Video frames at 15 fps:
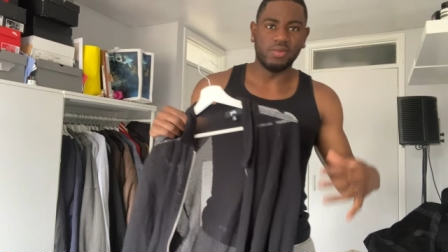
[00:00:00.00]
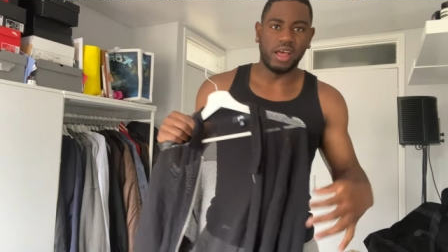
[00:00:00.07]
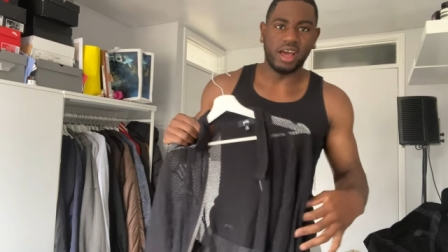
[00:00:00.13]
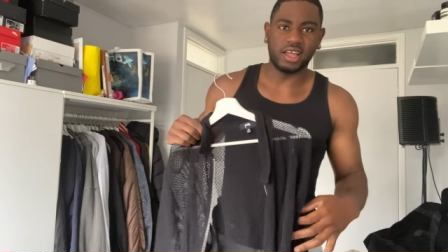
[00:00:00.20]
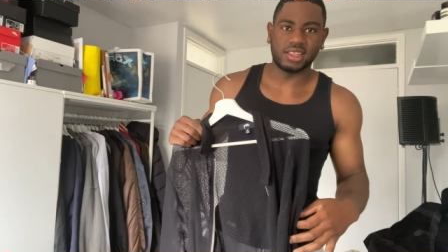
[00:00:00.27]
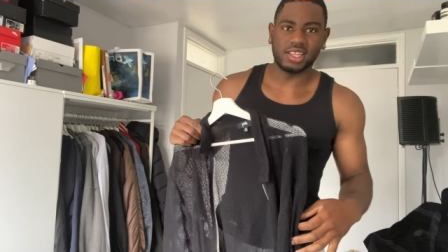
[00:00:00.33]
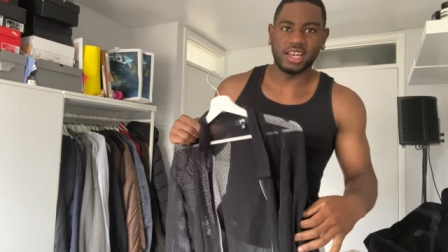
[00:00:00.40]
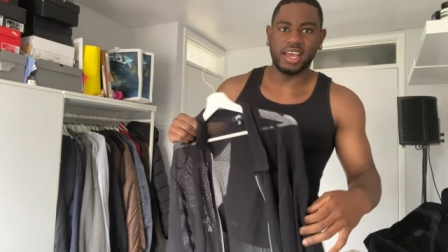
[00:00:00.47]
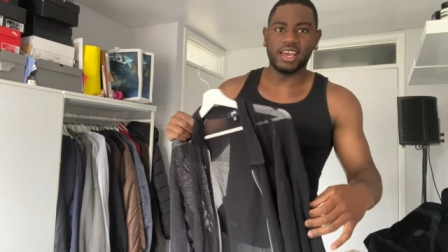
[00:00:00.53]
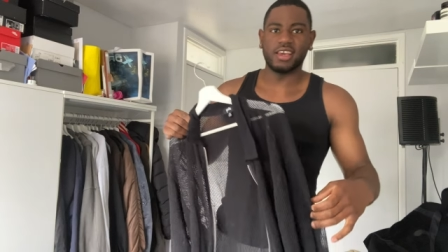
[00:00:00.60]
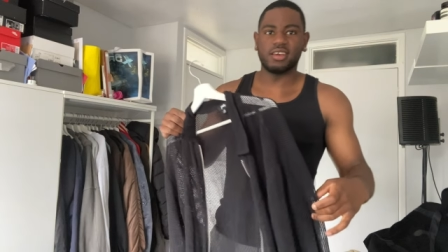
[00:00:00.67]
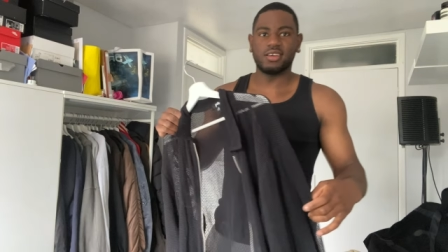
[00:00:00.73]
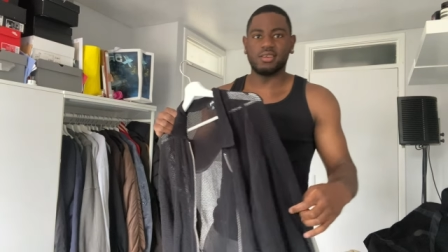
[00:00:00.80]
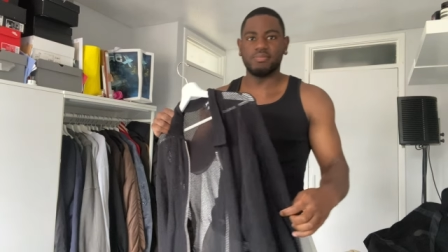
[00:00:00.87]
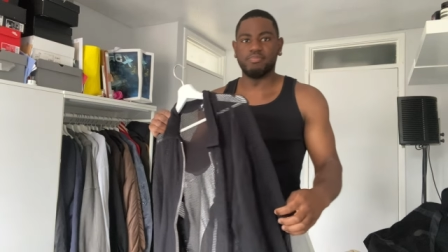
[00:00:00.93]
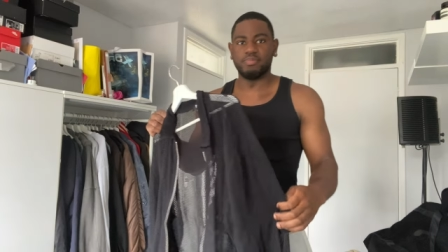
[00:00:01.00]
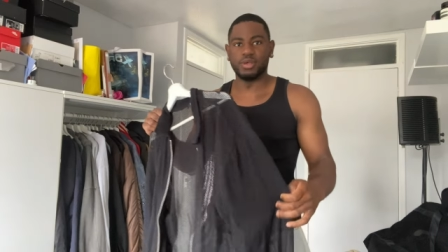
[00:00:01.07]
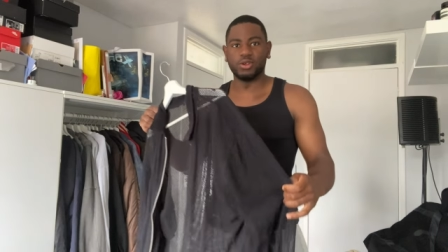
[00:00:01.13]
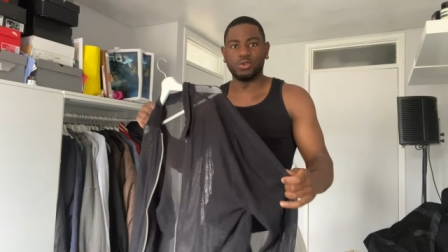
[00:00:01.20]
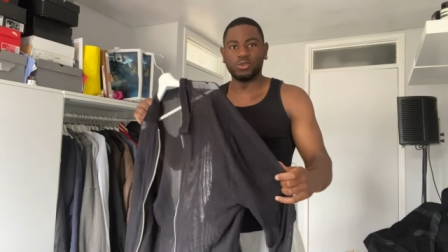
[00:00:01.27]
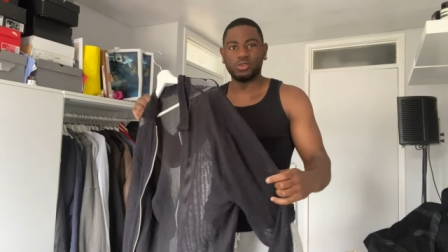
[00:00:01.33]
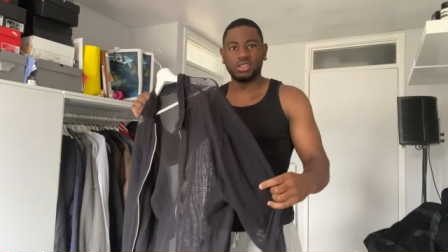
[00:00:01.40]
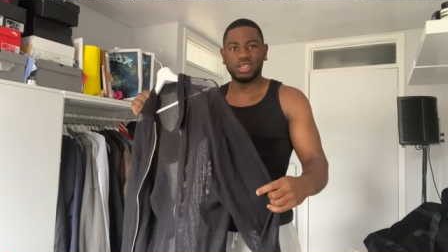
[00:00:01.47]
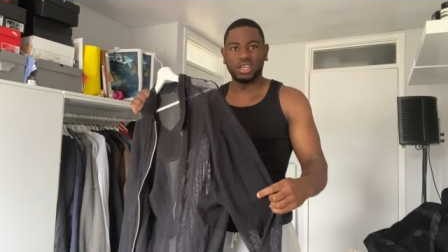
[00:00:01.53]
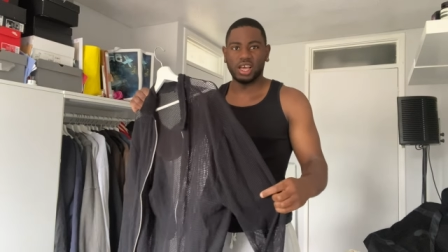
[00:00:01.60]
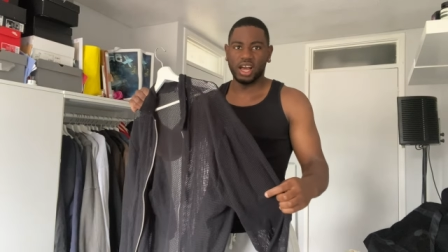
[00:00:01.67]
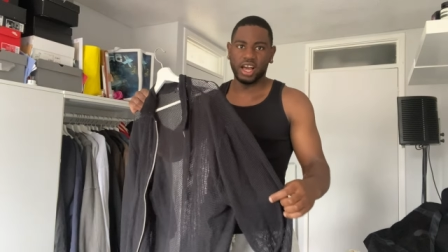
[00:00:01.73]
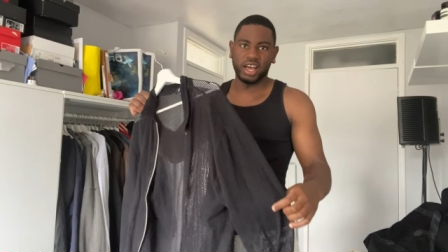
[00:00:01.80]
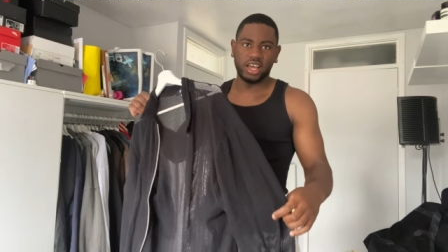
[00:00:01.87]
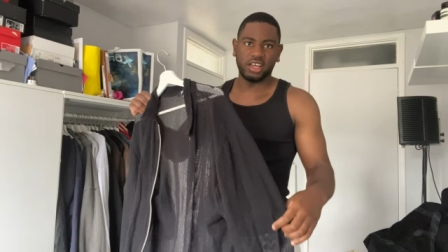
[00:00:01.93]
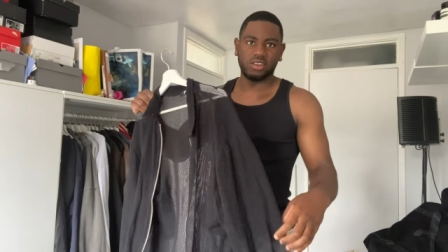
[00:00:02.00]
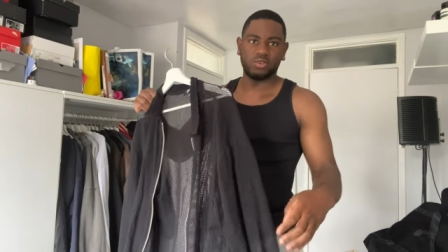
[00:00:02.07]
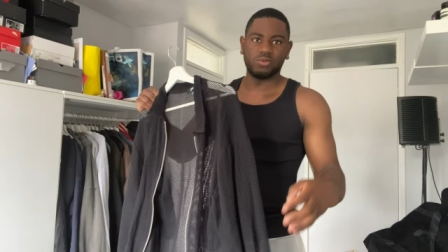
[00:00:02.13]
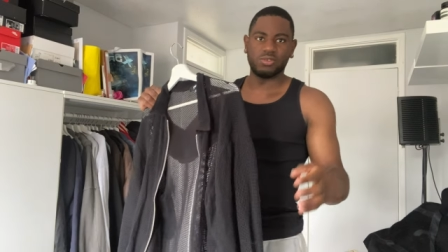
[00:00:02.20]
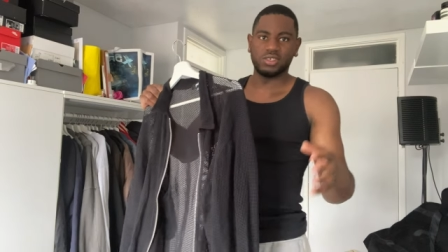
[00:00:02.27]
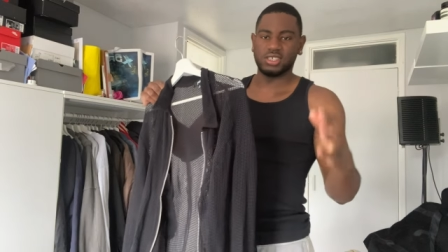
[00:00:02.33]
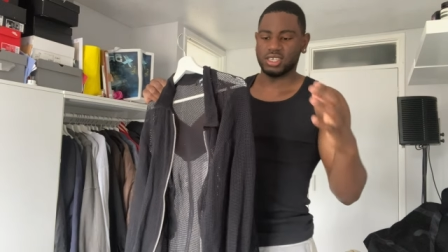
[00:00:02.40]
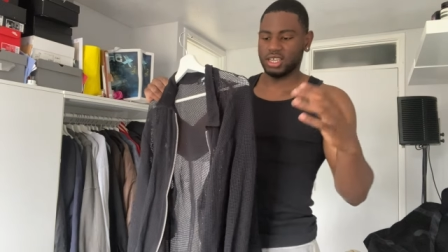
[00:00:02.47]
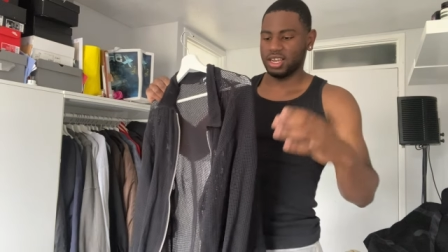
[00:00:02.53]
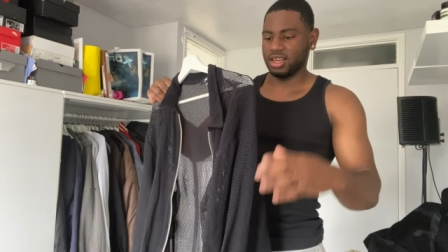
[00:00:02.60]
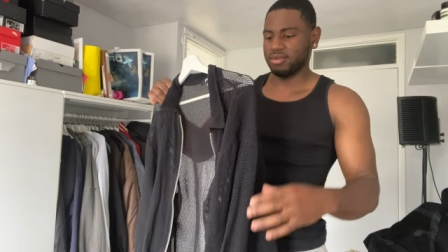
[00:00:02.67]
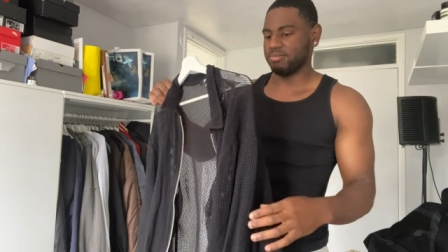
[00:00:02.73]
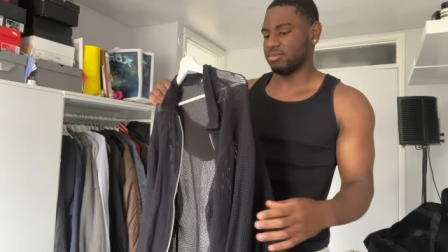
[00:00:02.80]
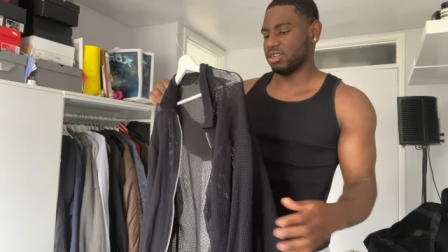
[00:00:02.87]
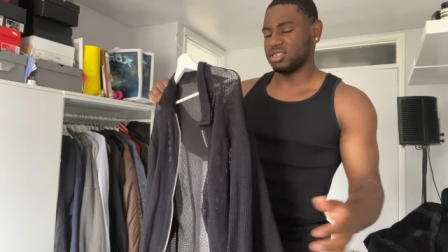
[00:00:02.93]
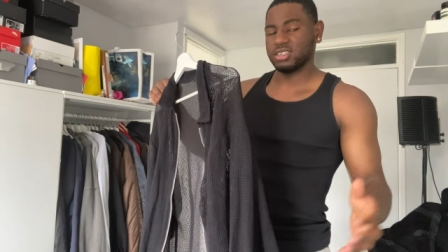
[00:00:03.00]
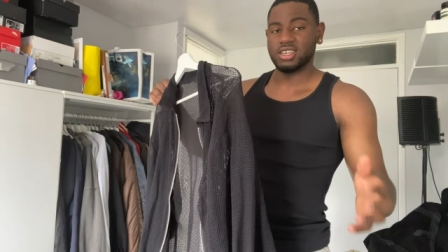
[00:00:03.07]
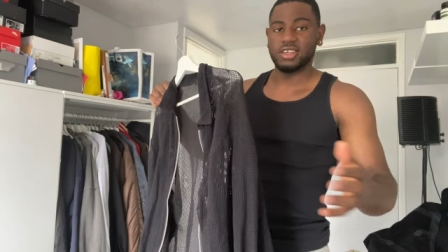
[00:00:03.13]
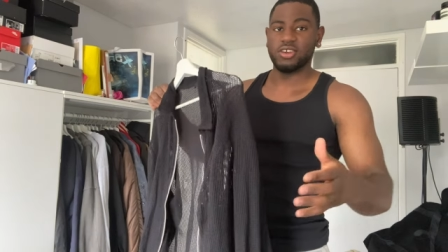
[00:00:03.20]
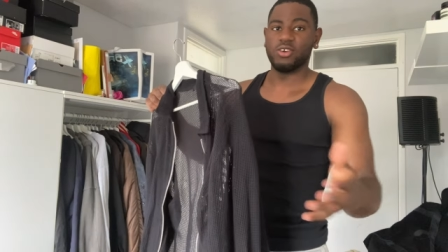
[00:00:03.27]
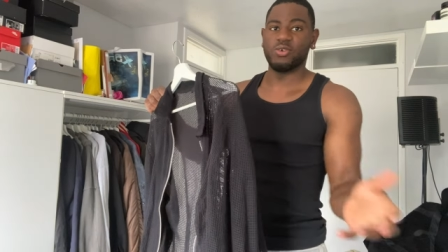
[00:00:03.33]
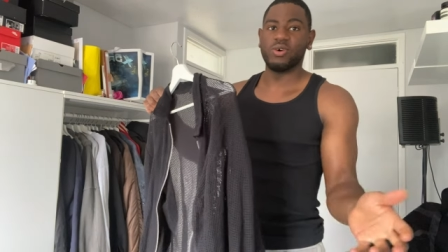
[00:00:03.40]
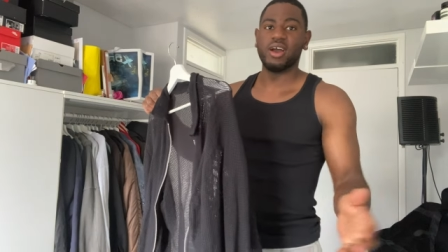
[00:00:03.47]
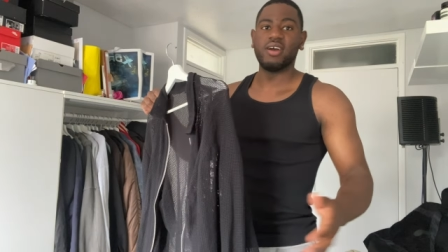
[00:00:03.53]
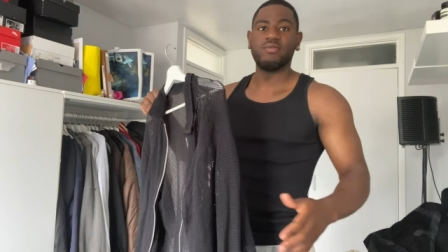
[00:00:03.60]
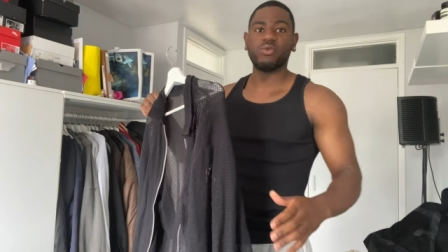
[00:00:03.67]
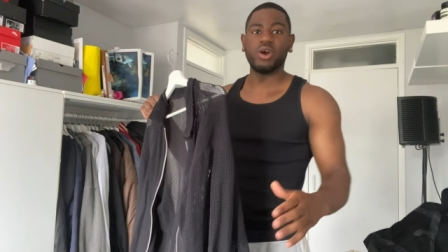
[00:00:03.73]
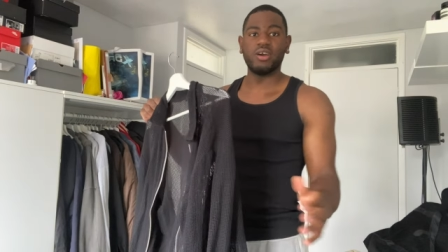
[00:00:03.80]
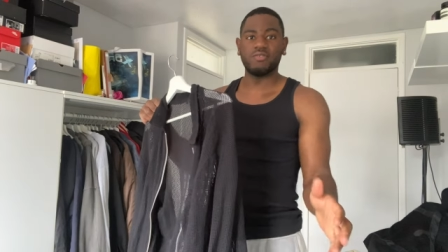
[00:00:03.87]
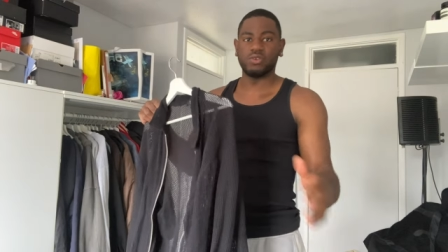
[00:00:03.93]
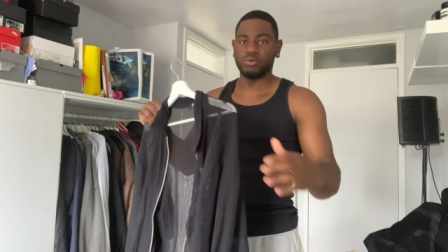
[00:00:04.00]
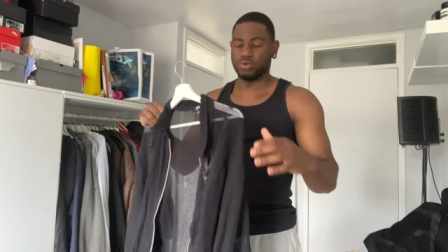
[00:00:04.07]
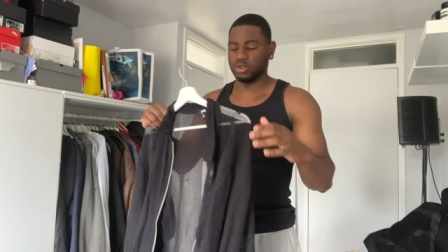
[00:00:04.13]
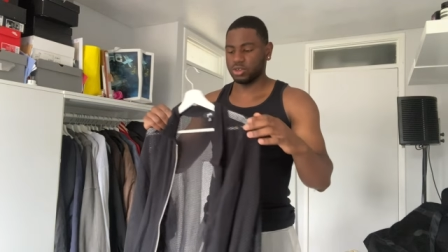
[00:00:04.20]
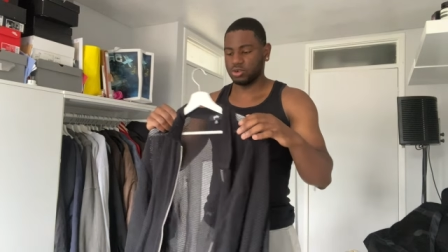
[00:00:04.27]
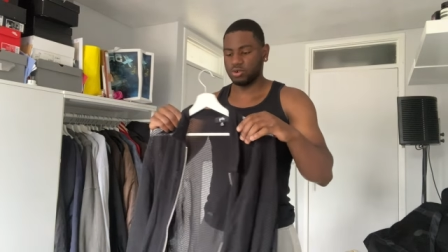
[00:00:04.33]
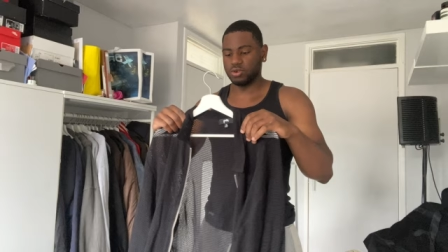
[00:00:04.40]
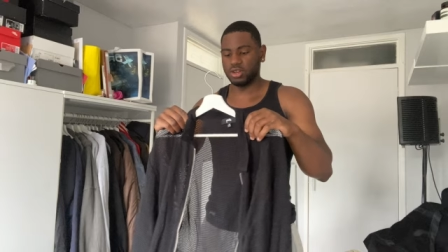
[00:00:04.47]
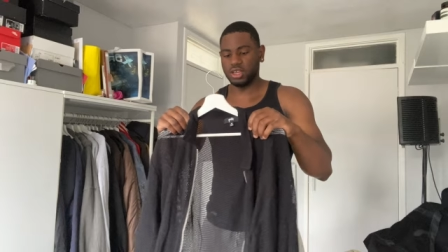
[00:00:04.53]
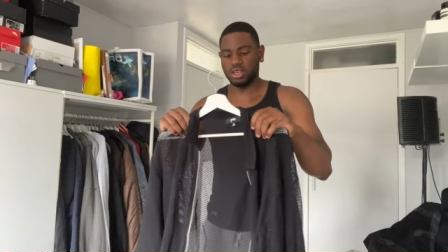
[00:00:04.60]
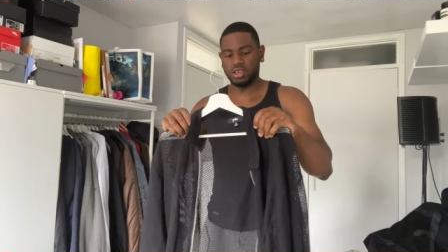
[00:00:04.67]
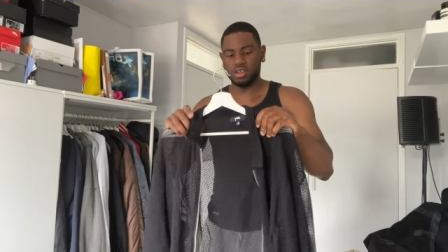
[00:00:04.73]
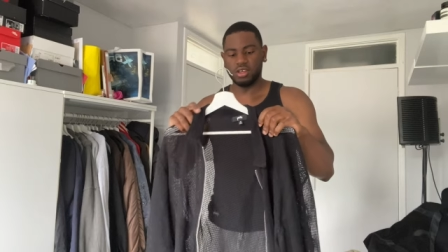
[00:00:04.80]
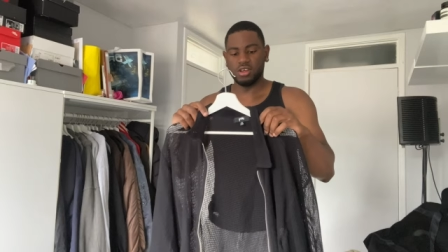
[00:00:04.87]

athletic build guy i don't want to say like muscly or whatever, whatever you want to call it